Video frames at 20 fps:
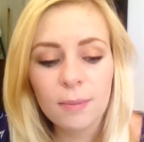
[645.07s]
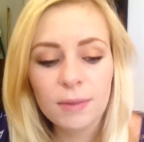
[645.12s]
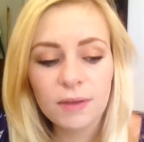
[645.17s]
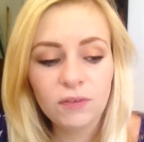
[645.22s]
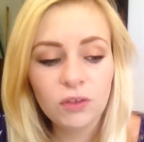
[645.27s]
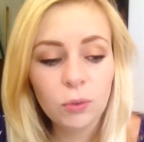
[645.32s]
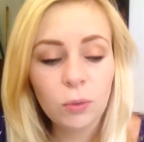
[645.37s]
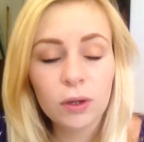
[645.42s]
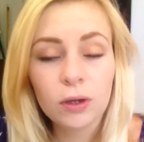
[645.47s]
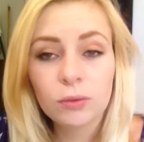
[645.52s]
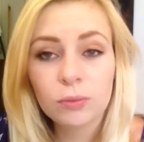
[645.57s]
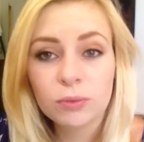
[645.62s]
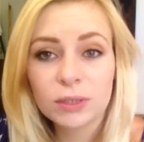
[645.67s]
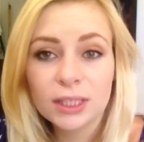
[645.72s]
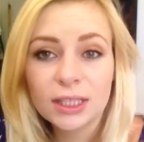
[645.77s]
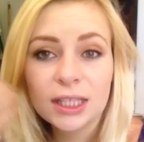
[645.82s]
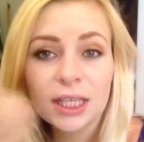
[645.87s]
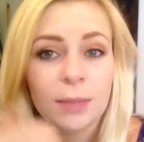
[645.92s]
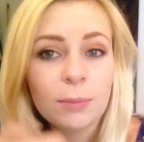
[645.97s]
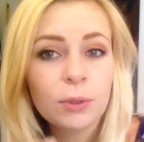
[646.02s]
If you want to
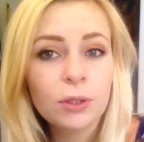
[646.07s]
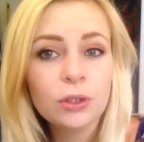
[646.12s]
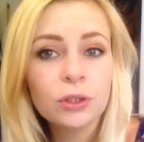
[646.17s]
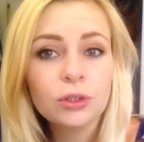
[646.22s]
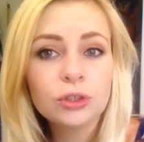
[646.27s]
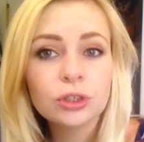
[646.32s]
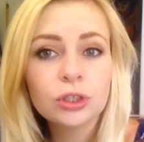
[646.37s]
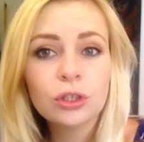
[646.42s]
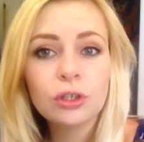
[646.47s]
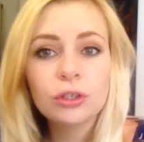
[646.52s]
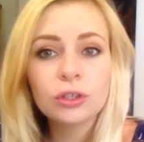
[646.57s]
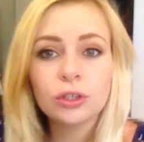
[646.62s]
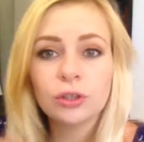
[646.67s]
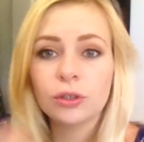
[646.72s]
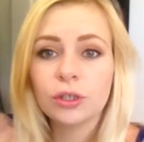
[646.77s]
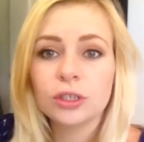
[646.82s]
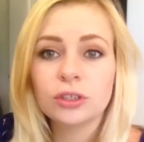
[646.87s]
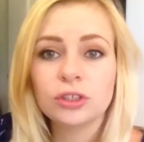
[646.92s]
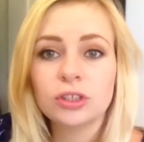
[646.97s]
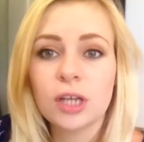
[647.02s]
really keep it neutral,
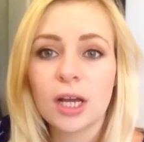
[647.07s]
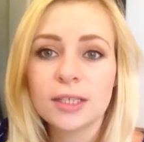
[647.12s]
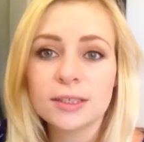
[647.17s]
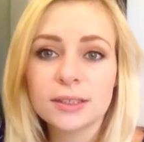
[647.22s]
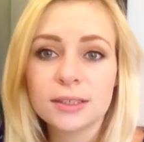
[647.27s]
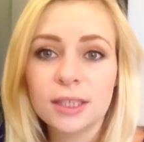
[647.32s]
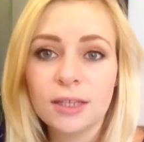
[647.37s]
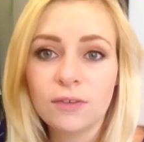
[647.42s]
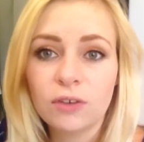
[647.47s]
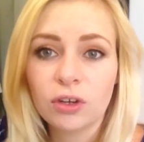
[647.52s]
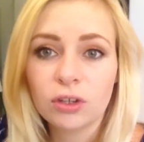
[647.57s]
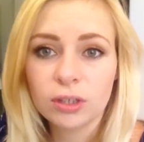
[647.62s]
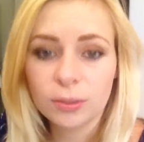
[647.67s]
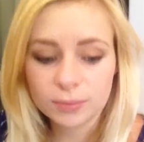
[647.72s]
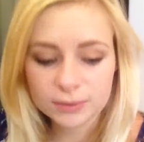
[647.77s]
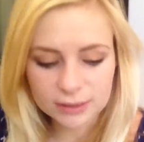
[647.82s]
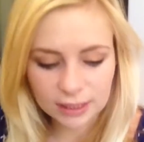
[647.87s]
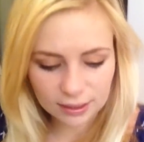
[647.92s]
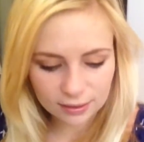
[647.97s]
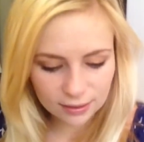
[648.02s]
you can just leave your
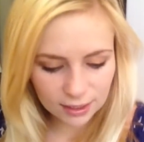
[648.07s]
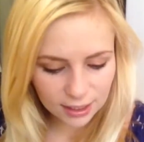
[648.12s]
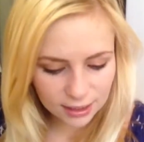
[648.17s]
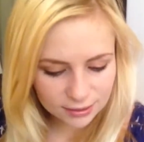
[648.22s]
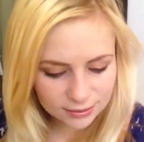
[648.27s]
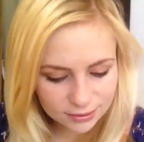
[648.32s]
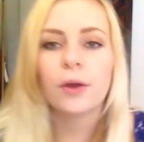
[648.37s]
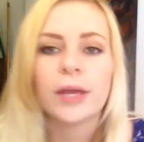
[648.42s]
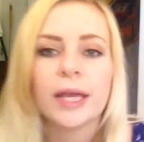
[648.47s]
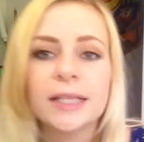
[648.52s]
lips like this.